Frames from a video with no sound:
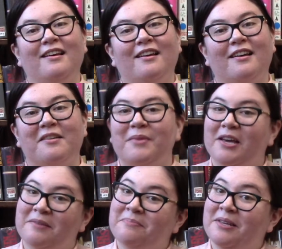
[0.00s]
Coming
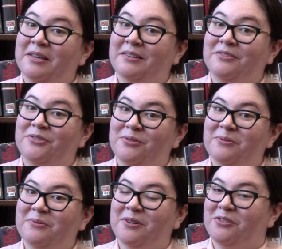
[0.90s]
up in
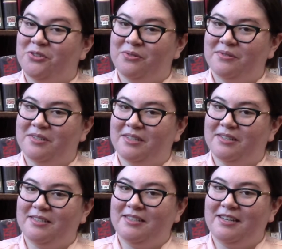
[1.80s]
June, on June
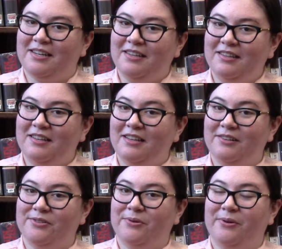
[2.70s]
16th,
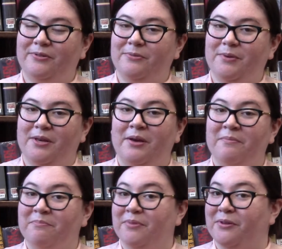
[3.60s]
is going to be
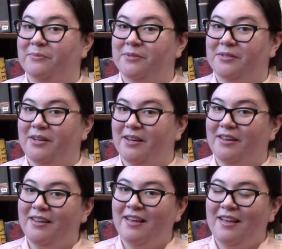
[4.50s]
Bloomsday.
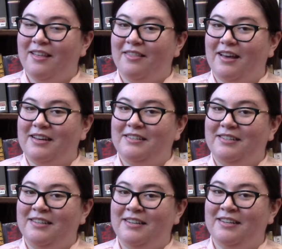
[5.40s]
That
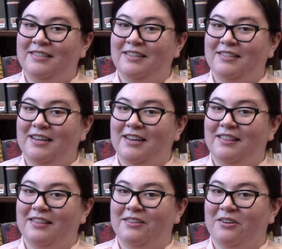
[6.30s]
is the day
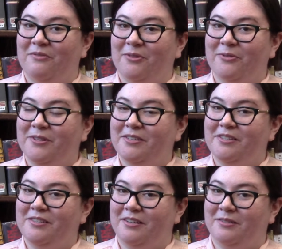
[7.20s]
that the novel Ulysses
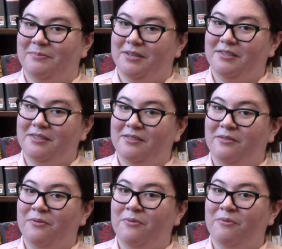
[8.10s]
takes place,
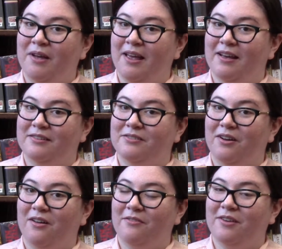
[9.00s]
and
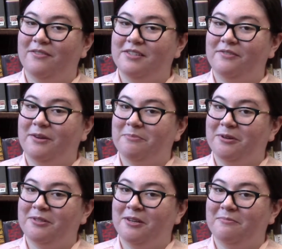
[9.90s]
all the events of that
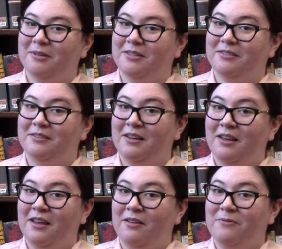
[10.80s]
book take place
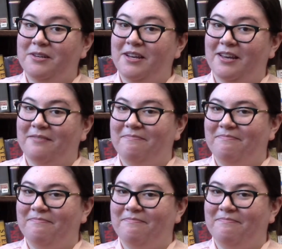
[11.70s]
in one day.